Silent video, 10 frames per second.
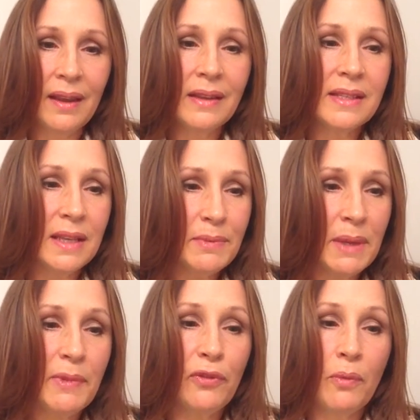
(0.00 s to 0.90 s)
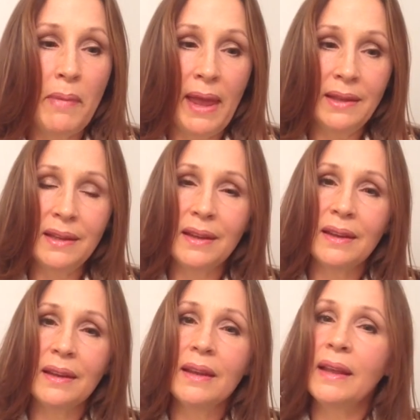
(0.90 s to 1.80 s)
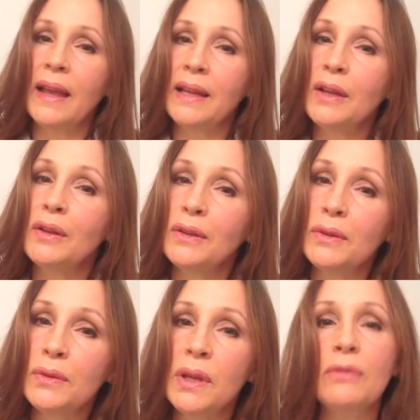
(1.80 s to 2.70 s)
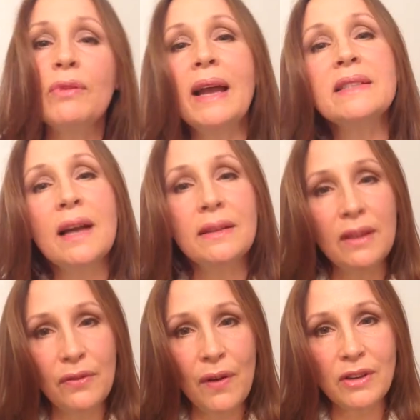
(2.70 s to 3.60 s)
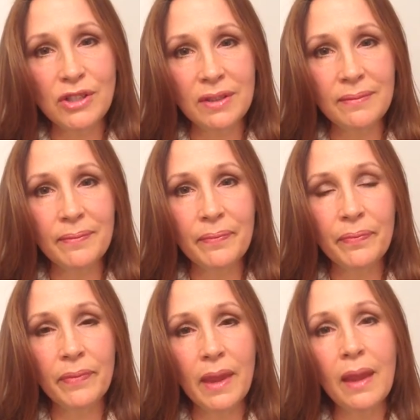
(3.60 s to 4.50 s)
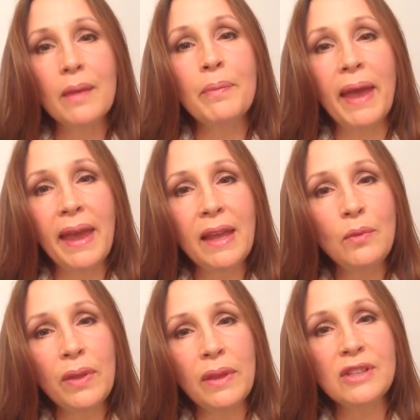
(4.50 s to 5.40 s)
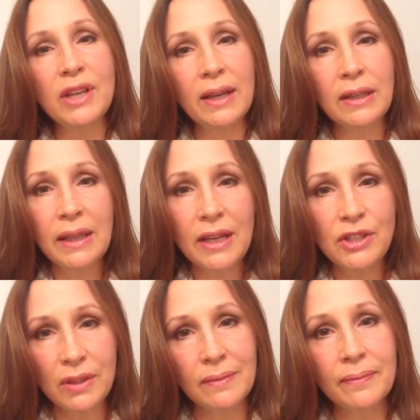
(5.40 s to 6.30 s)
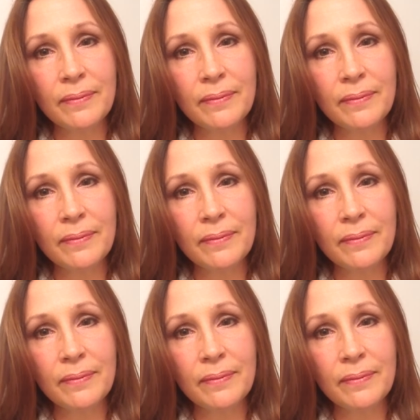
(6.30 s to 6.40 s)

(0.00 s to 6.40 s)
Symptoms for men can include erectile dysfunction, pain with ejaculation,